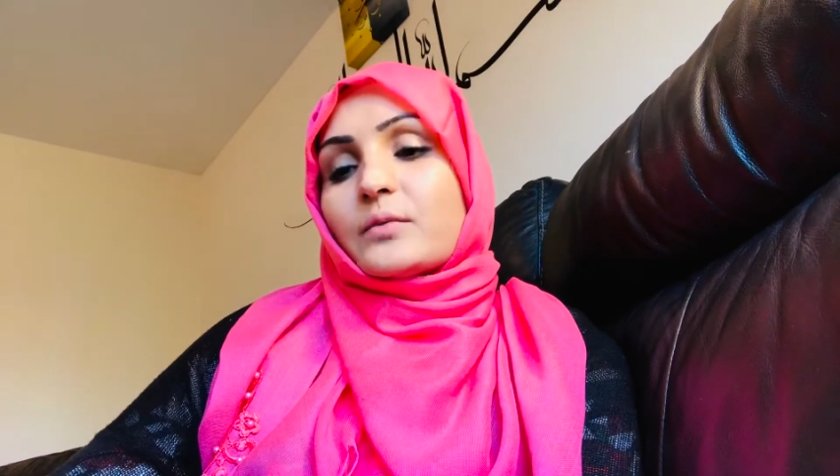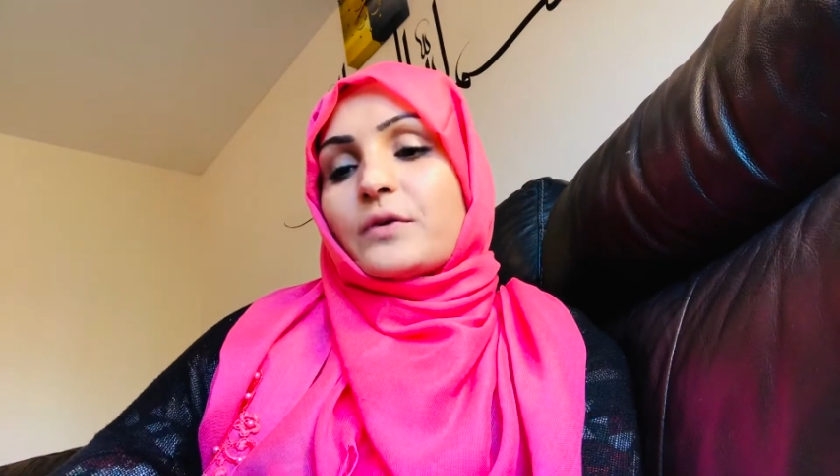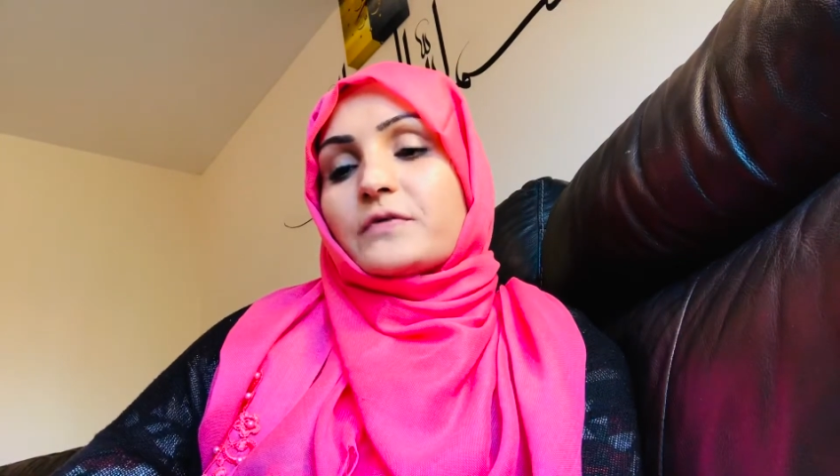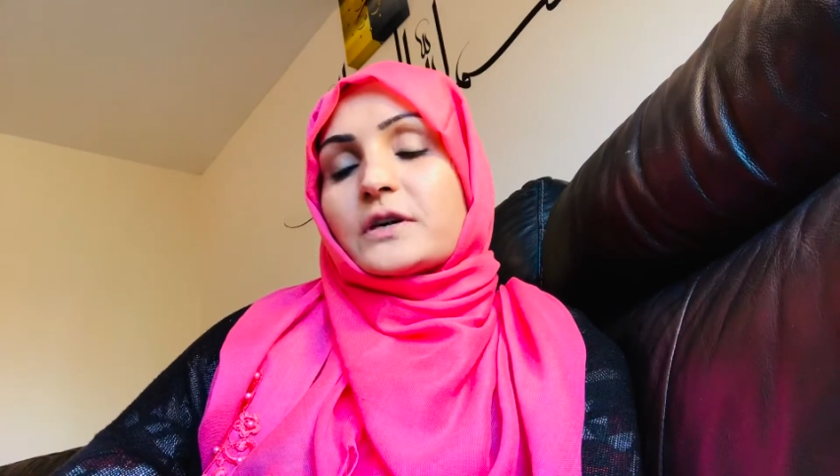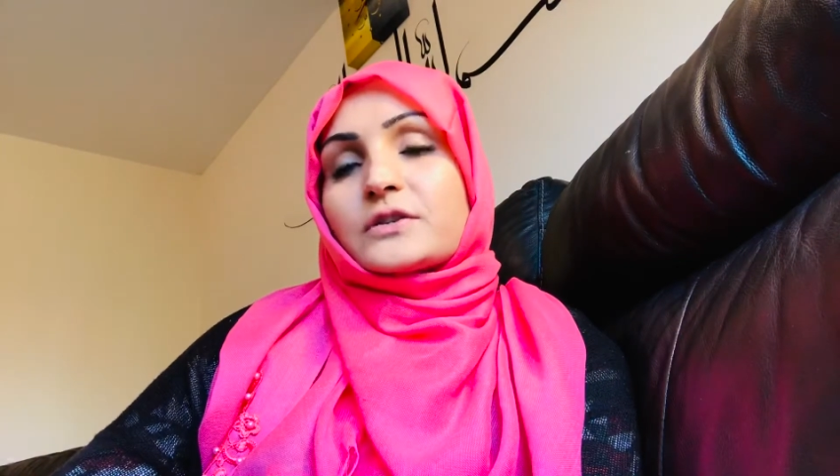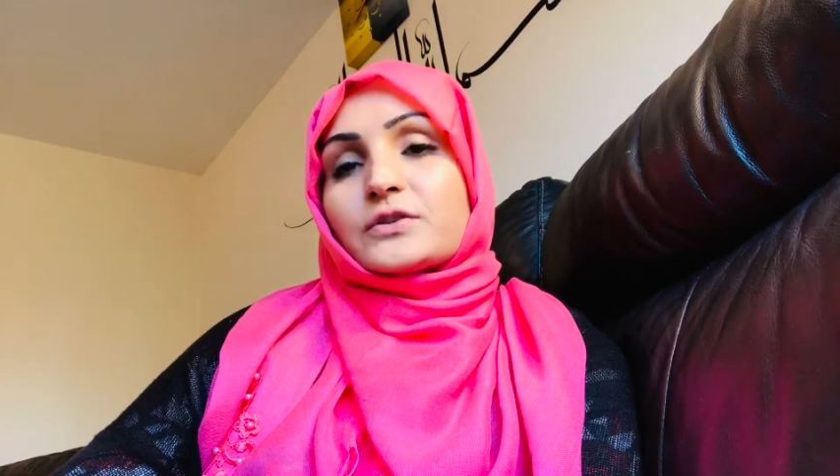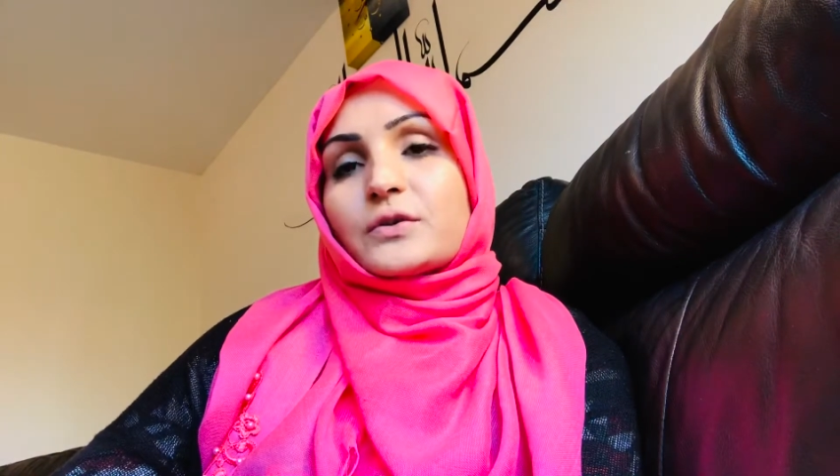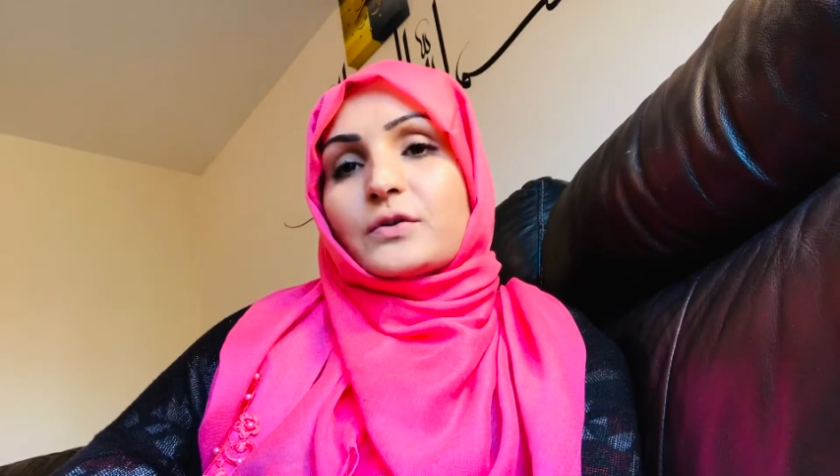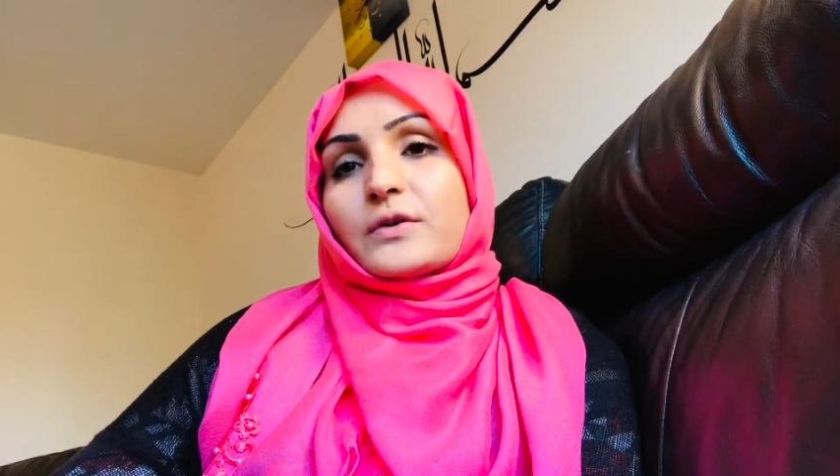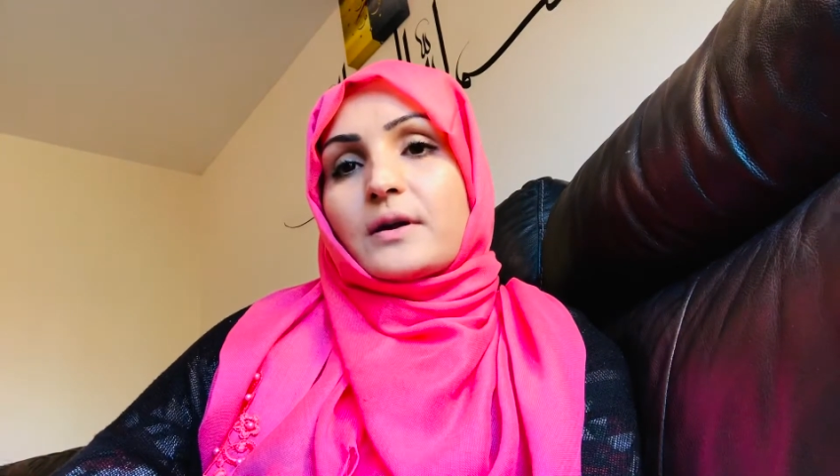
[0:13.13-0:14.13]
we've touched
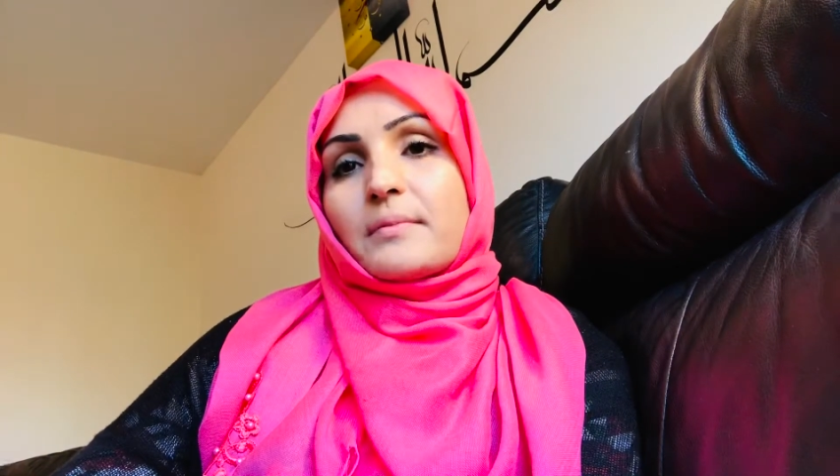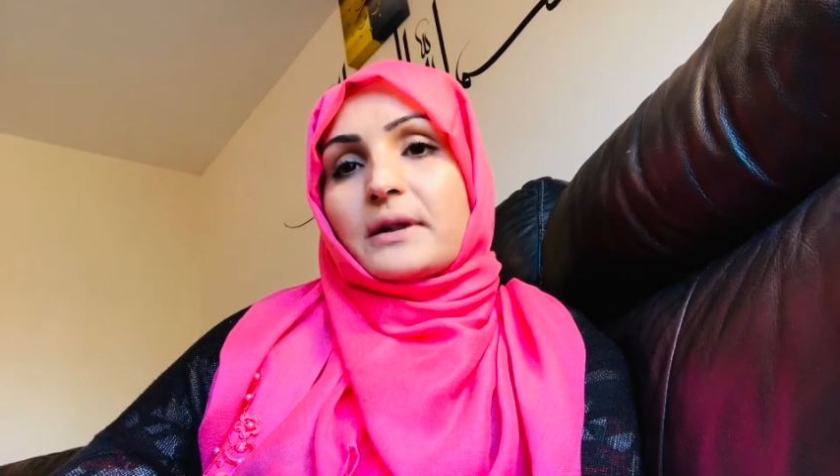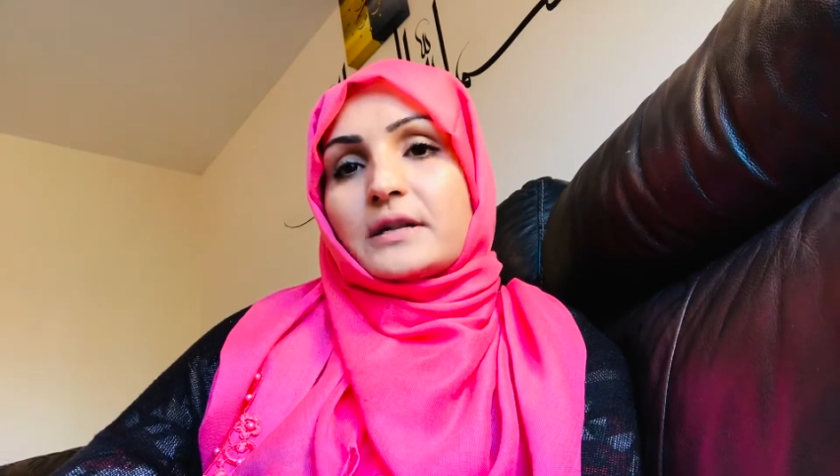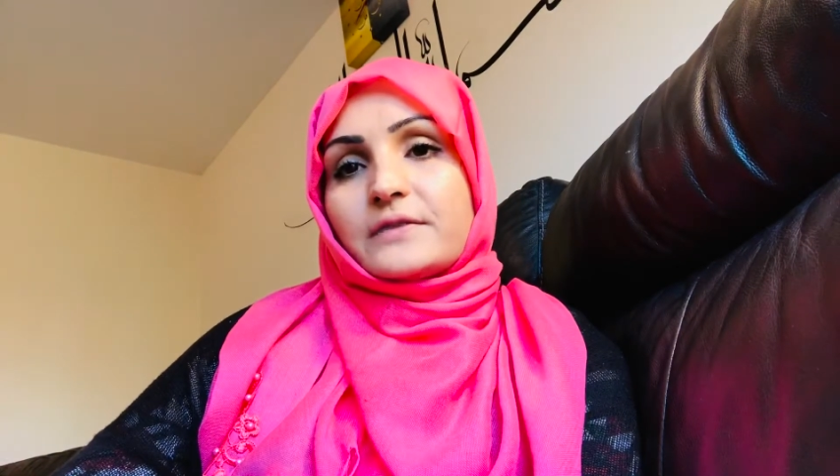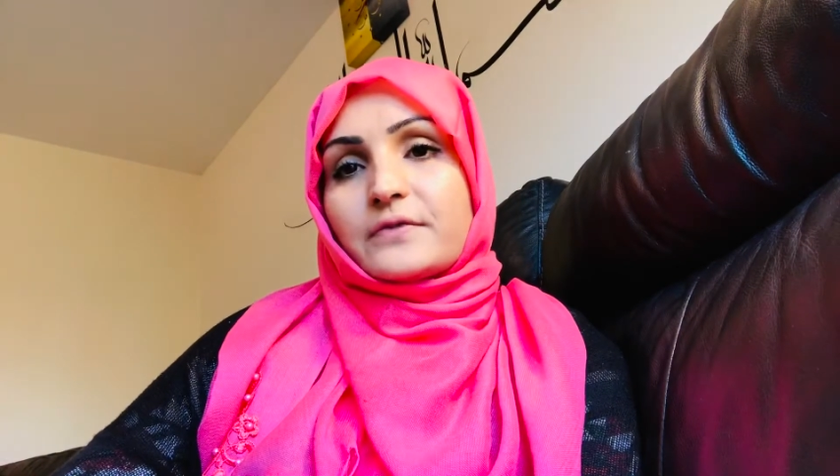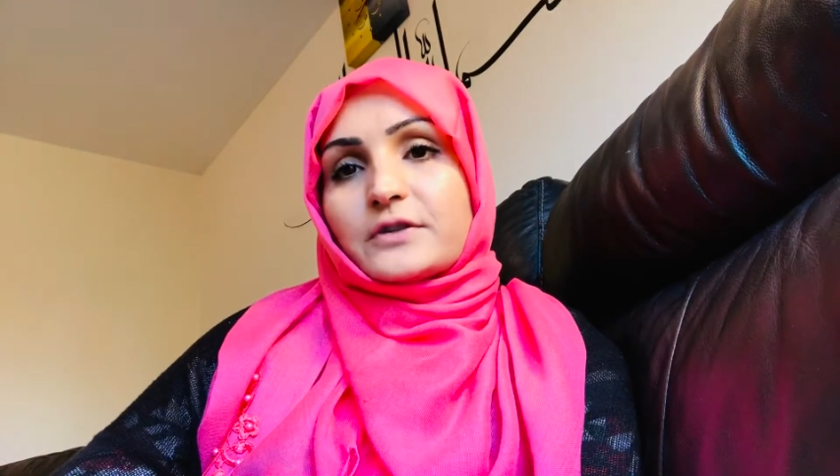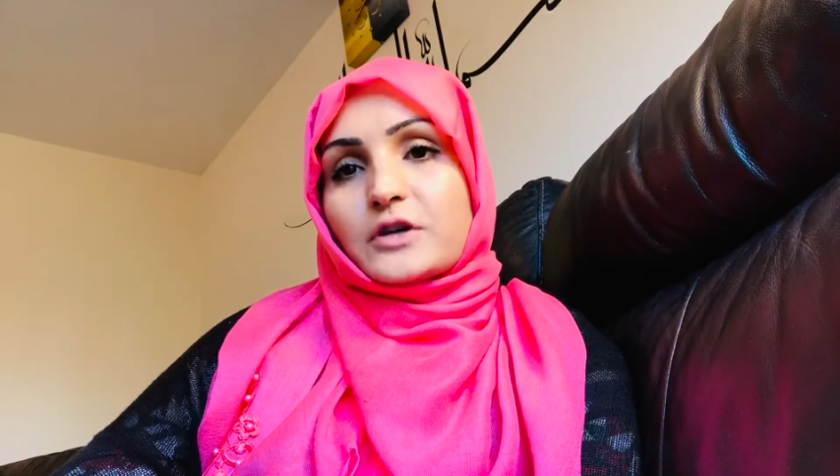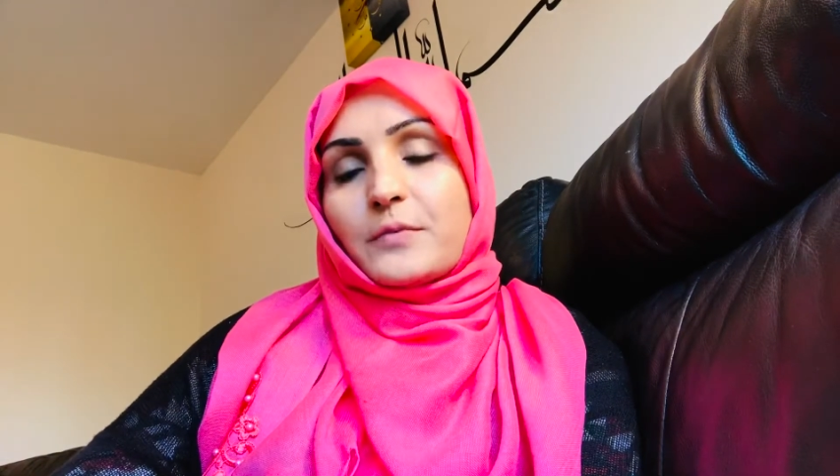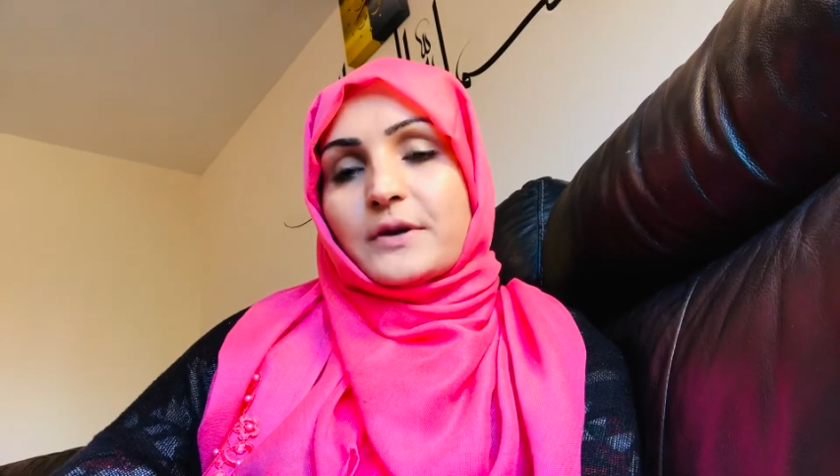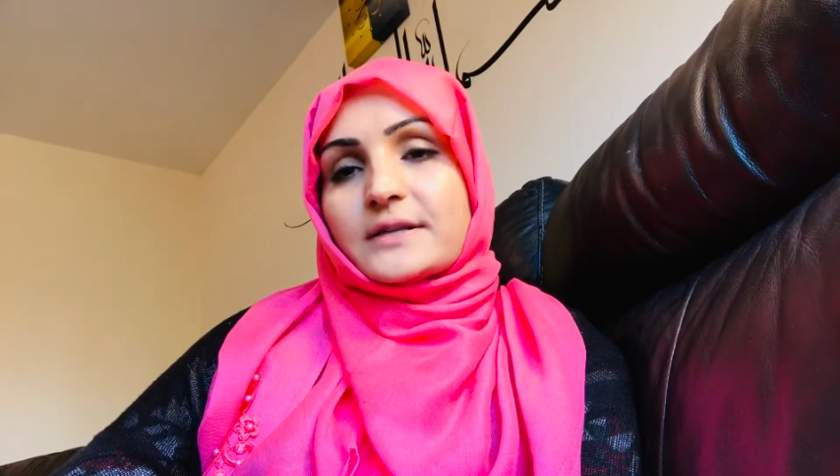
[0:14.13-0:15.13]
on many different
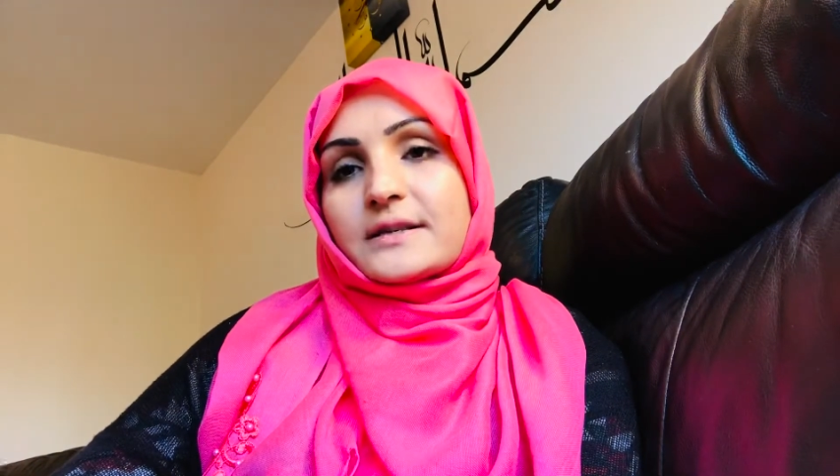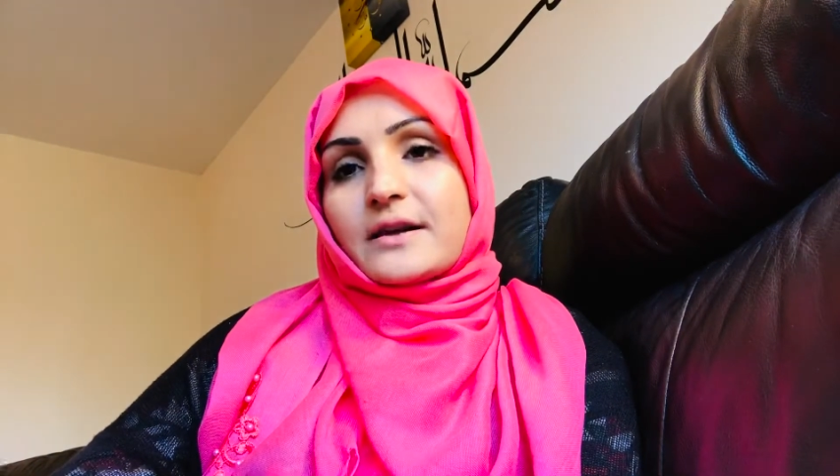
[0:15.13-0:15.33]
topics,